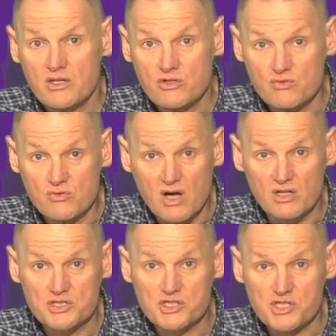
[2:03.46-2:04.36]
Do
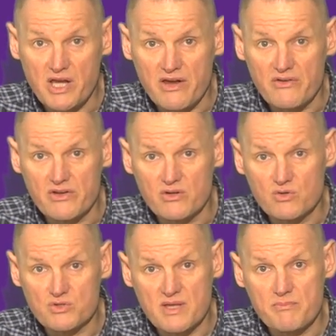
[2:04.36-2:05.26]
not share your
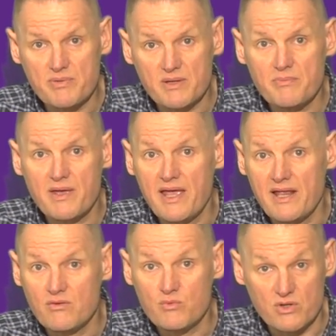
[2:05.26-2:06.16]
Ozempic
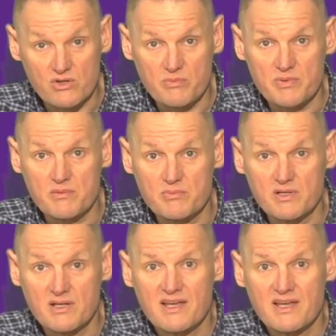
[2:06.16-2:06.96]
pen with other people,